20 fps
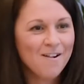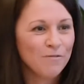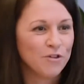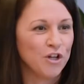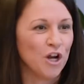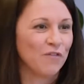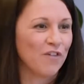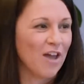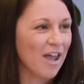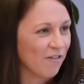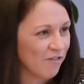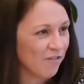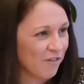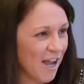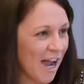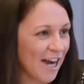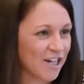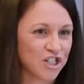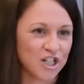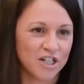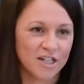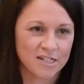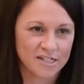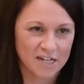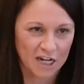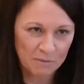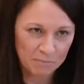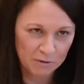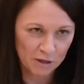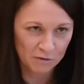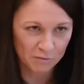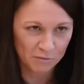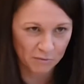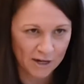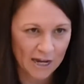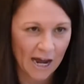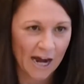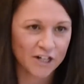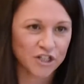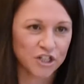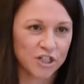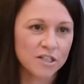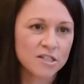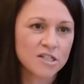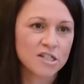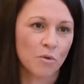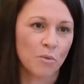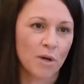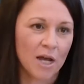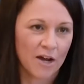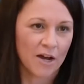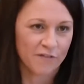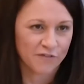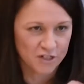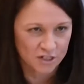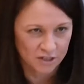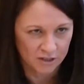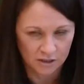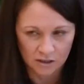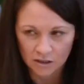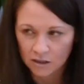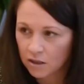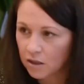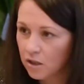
you know, for every action there's going to be a reaction, so we have to,